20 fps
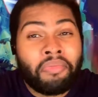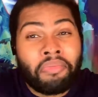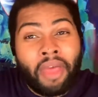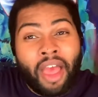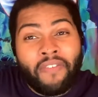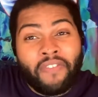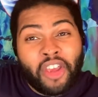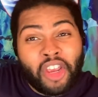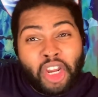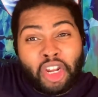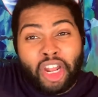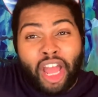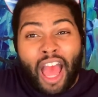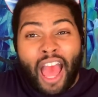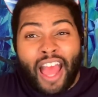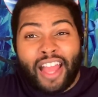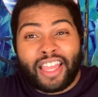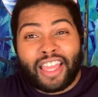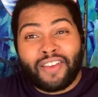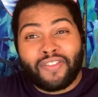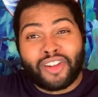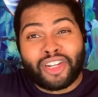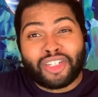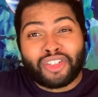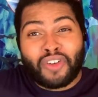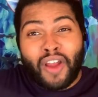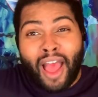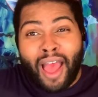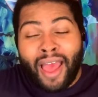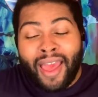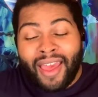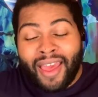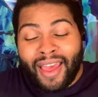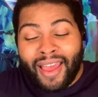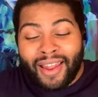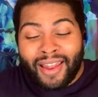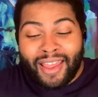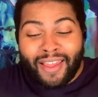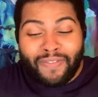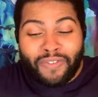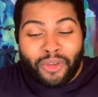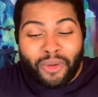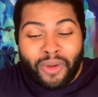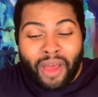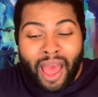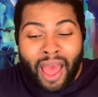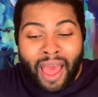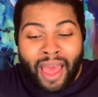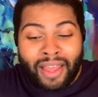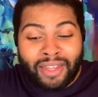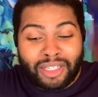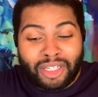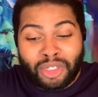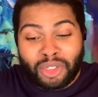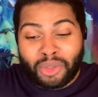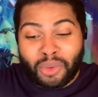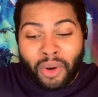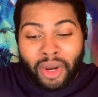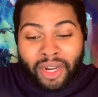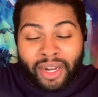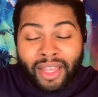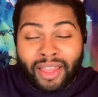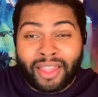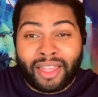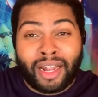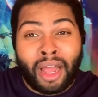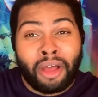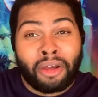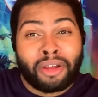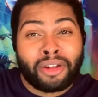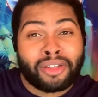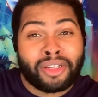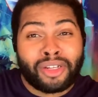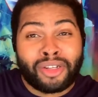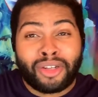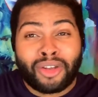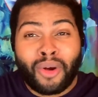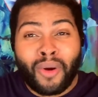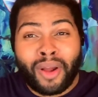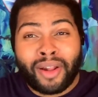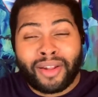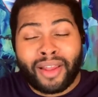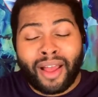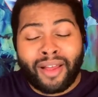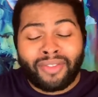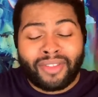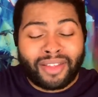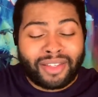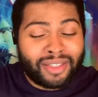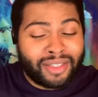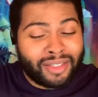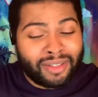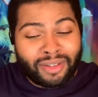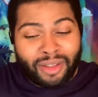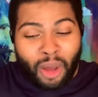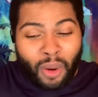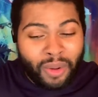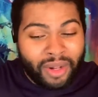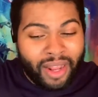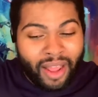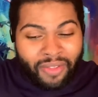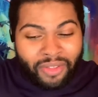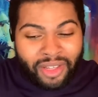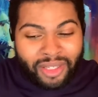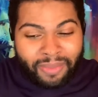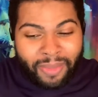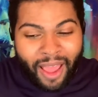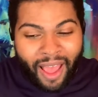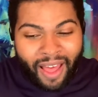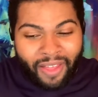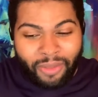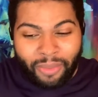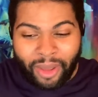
I figured I'd give it a try, and if you guys enjoyed it, then I'll continue going down this path.